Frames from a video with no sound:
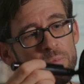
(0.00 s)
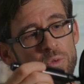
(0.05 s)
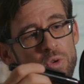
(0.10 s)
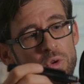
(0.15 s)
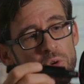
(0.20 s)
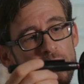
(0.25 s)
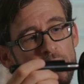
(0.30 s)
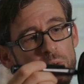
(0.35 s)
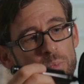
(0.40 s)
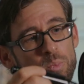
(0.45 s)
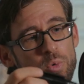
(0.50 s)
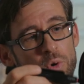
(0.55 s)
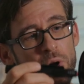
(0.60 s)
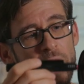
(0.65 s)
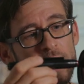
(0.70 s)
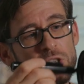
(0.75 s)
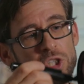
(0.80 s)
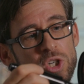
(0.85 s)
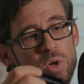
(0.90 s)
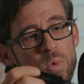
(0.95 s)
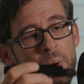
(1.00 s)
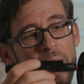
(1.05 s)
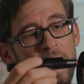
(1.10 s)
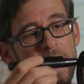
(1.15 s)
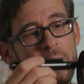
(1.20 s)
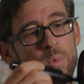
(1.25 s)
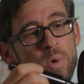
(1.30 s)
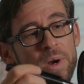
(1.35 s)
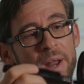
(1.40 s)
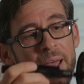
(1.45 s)
you can brush
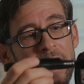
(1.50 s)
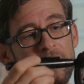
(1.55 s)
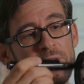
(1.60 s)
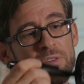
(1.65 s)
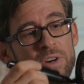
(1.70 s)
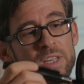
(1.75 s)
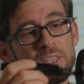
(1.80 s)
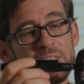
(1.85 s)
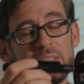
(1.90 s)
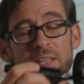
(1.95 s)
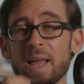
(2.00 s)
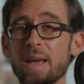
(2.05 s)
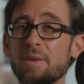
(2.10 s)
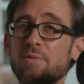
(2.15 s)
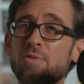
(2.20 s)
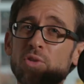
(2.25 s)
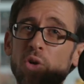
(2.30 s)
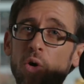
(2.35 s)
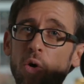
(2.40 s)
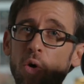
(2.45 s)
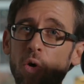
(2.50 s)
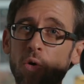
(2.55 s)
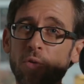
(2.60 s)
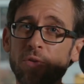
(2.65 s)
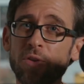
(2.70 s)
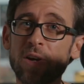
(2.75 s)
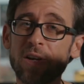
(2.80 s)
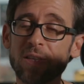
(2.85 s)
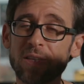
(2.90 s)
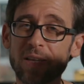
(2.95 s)
away whatever is left
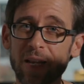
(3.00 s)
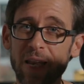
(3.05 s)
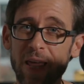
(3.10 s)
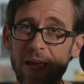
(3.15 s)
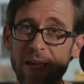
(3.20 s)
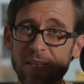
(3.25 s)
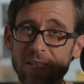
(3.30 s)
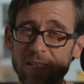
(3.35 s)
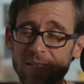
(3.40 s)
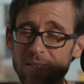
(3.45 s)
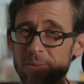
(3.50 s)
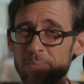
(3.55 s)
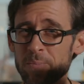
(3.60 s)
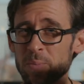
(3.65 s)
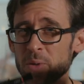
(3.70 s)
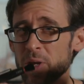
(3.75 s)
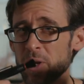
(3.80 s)
on the lens.